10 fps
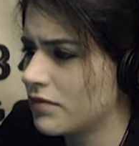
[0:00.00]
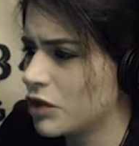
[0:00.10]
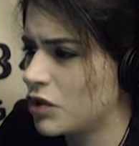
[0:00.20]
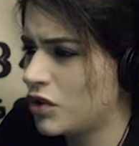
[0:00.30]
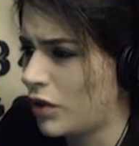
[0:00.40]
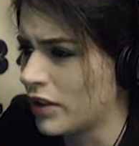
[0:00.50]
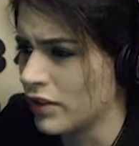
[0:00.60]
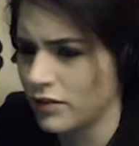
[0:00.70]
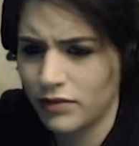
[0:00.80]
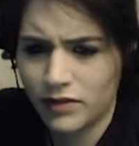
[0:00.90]
Sort
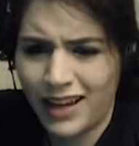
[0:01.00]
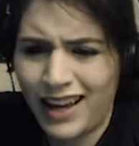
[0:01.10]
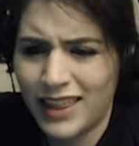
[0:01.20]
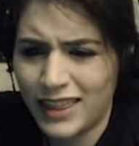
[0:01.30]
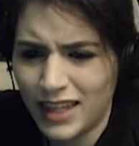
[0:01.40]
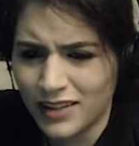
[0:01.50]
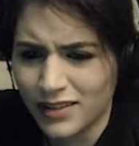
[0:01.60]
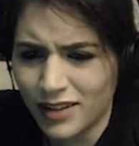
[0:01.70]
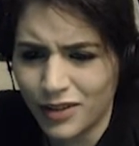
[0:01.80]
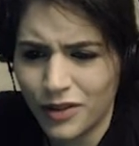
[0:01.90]
of. I think
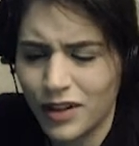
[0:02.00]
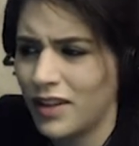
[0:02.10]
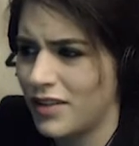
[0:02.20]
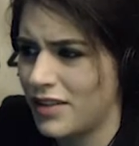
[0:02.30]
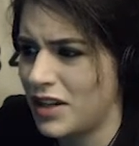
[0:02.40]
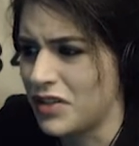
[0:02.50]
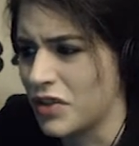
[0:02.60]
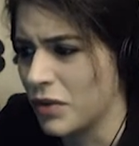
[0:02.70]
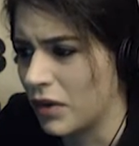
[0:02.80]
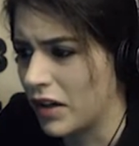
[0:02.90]
so. Not
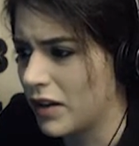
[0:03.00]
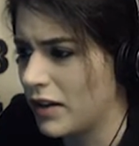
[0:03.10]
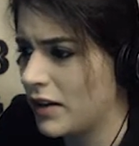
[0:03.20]
sure.